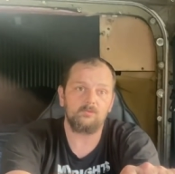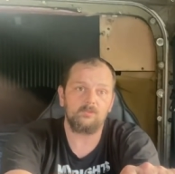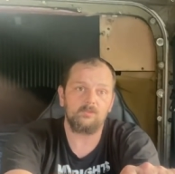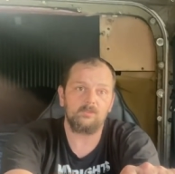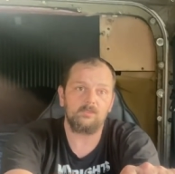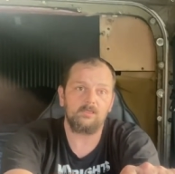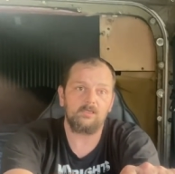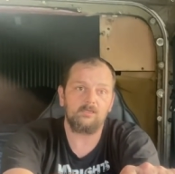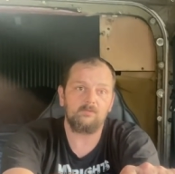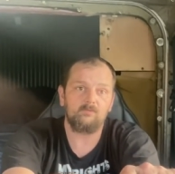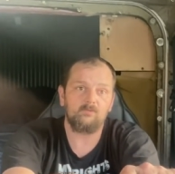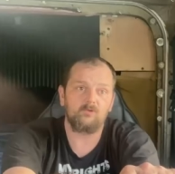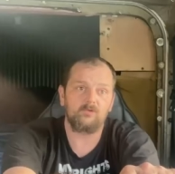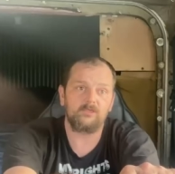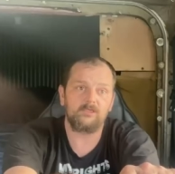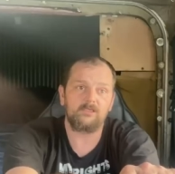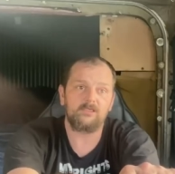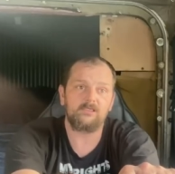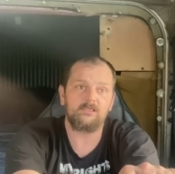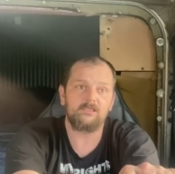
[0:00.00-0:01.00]
and what
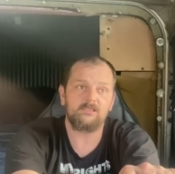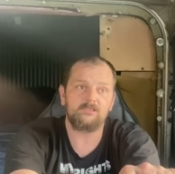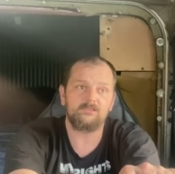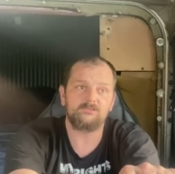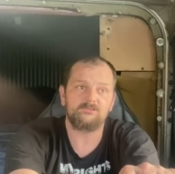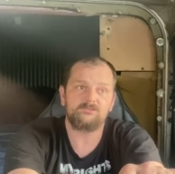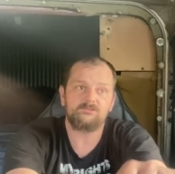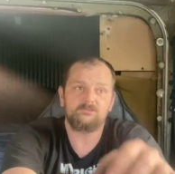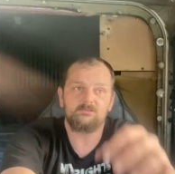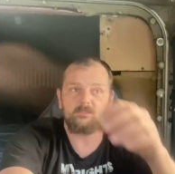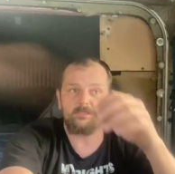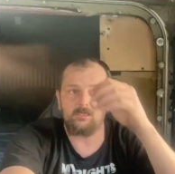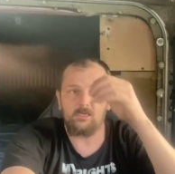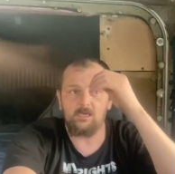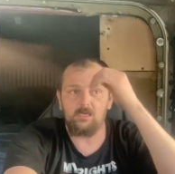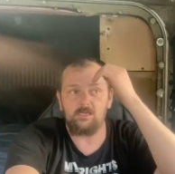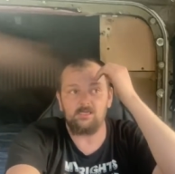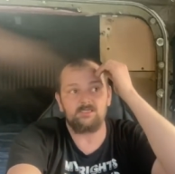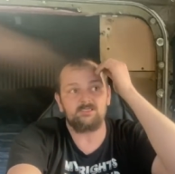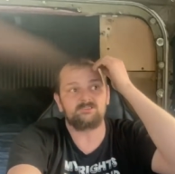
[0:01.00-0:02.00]
he's
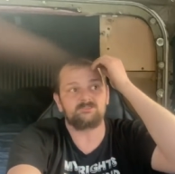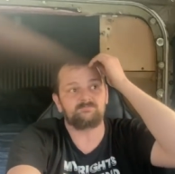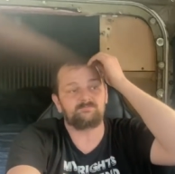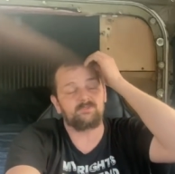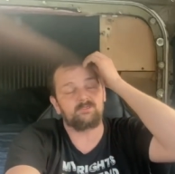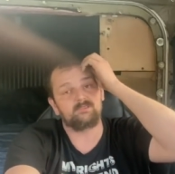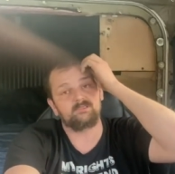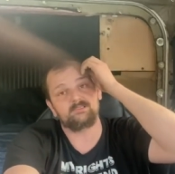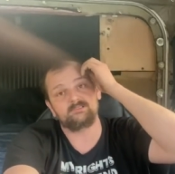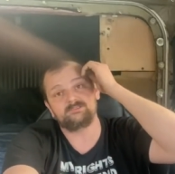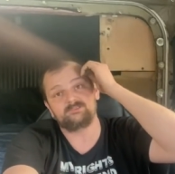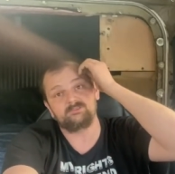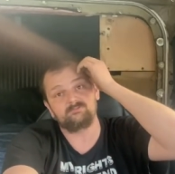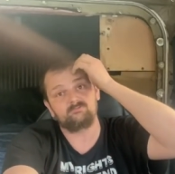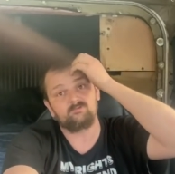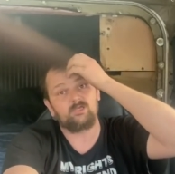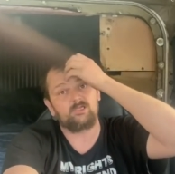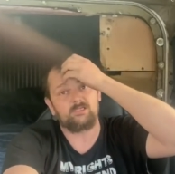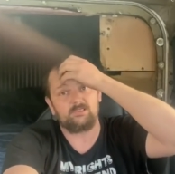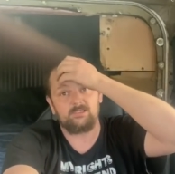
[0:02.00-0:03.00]
uh, experiencing
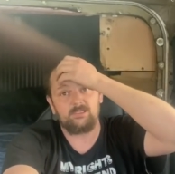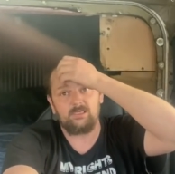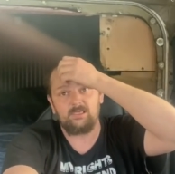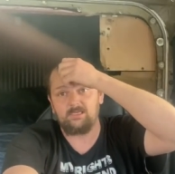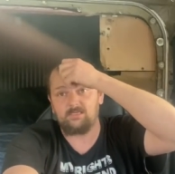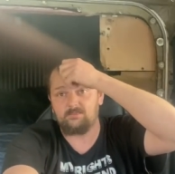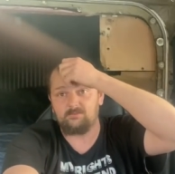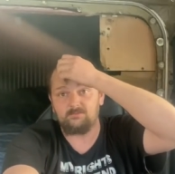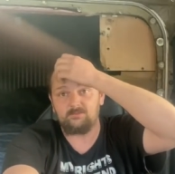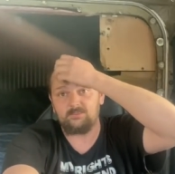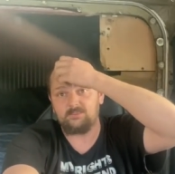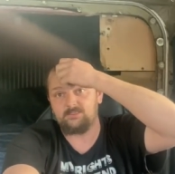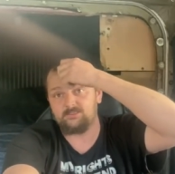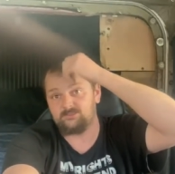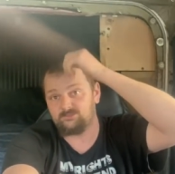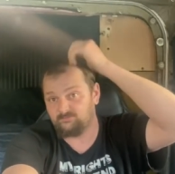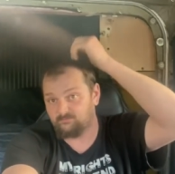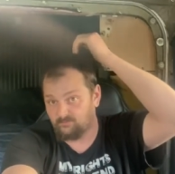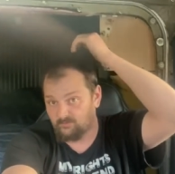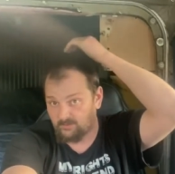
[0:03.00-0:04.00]
right now
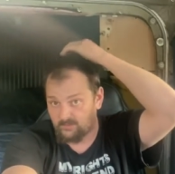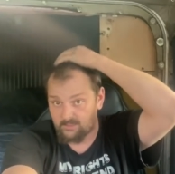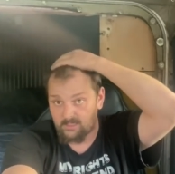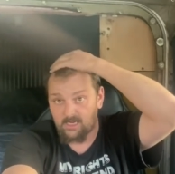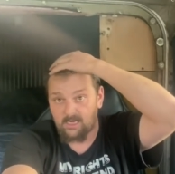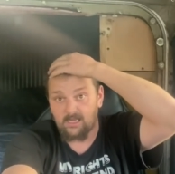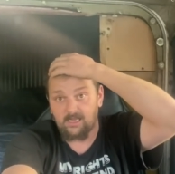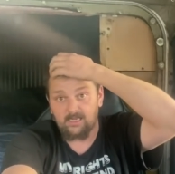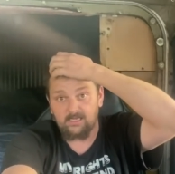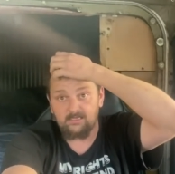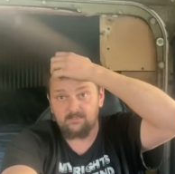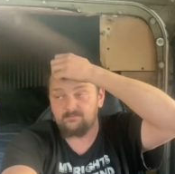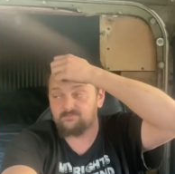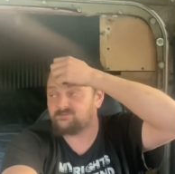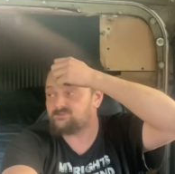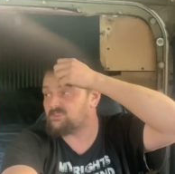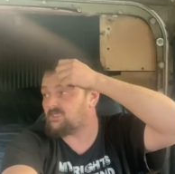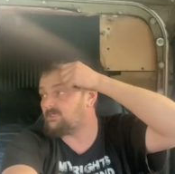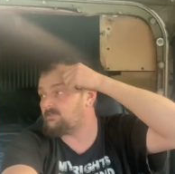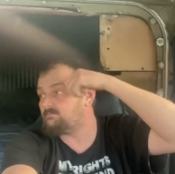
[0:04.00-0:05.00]
is what I have
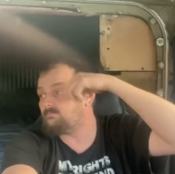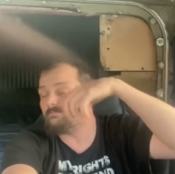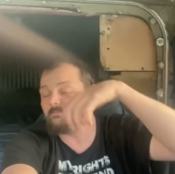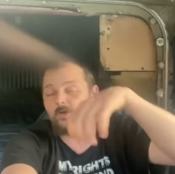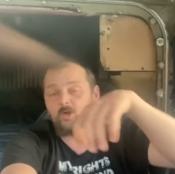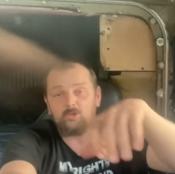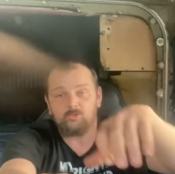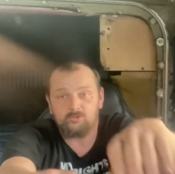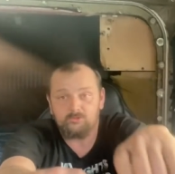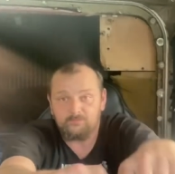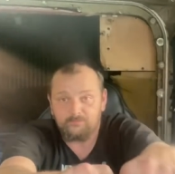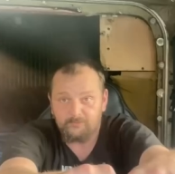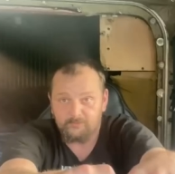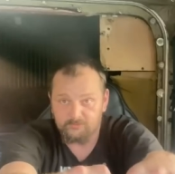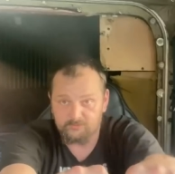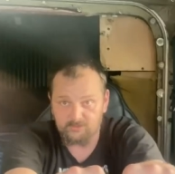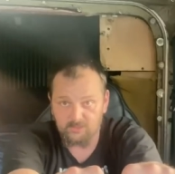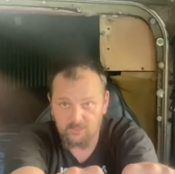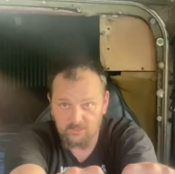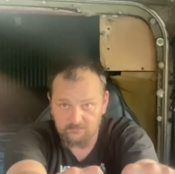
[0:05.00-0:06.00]
said multiple
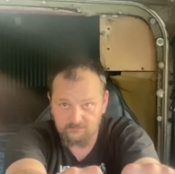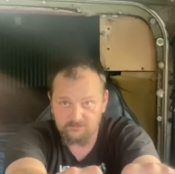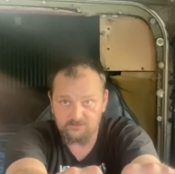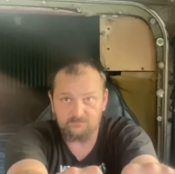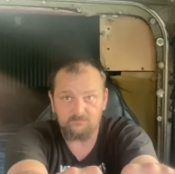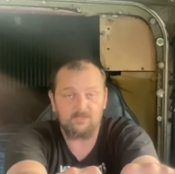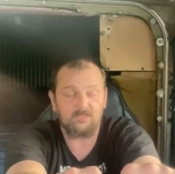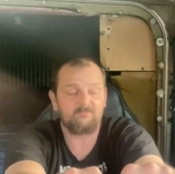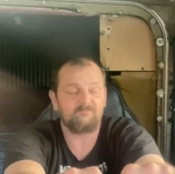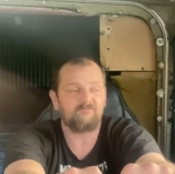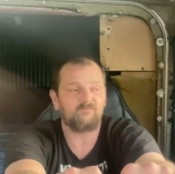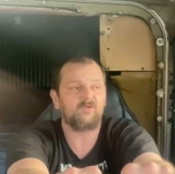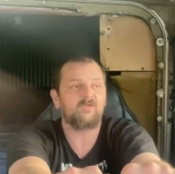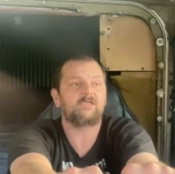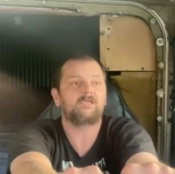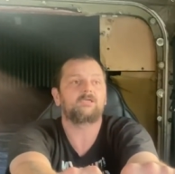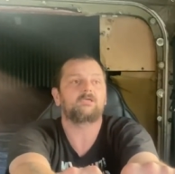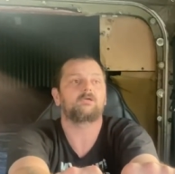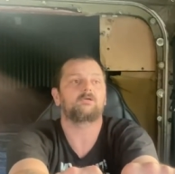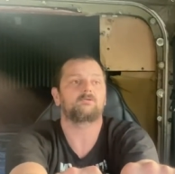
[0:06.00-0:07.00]
times in my
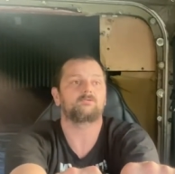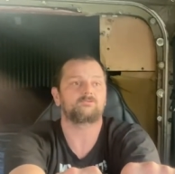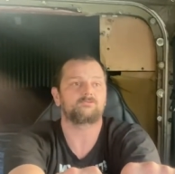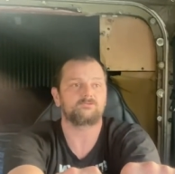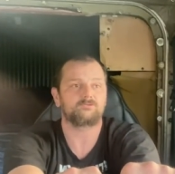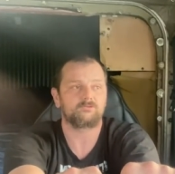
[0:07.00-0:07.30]
videos.